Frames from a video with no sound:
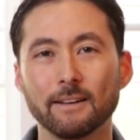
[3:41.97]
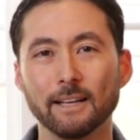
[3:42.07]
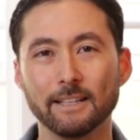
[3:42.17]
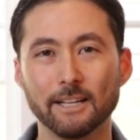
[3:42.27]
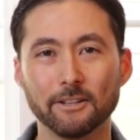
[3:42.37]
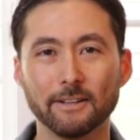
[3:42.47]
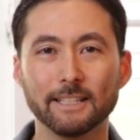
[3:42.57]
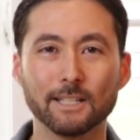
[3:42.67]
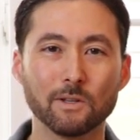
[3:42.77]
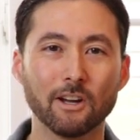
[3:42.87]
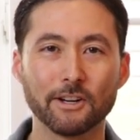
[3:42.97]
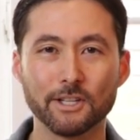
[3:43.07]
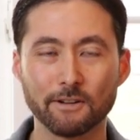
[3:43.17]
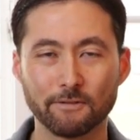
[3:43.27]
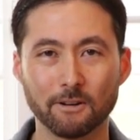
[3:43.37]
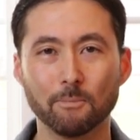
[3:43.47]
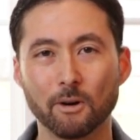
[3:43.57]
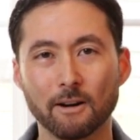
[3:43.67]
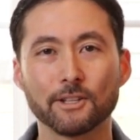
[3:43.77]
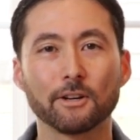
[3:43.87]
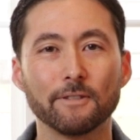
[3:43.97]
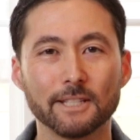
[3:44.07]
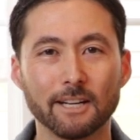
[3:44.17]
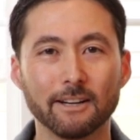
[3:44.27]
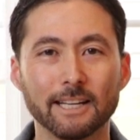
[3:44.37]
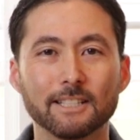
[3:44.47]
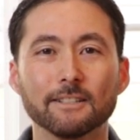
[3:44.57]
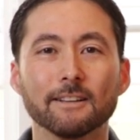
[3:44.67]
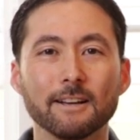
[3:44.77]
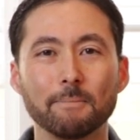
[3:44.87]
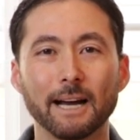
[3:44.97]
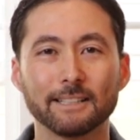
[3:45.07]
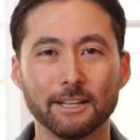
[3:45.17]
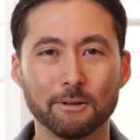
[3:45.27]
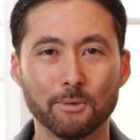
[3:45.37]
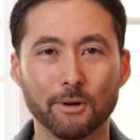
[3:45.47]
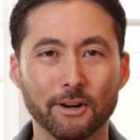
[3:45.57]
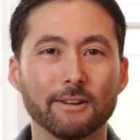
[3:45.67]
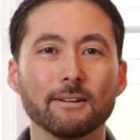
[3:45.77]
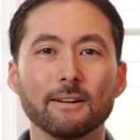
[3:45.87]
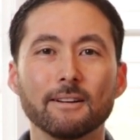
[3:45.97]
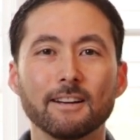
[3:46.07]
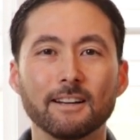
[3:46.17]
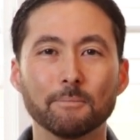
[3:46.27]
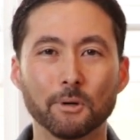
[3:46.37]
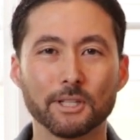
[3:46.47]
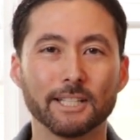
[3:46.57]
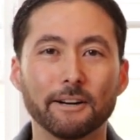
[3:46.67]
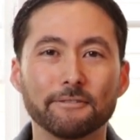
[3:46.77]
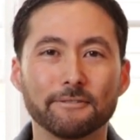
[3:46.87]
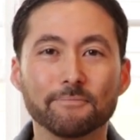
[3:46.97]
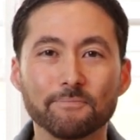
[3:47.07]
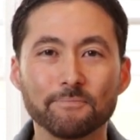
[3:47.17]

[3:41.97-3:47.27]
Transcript: and the other end is larger for more surface area to pack down more stuff.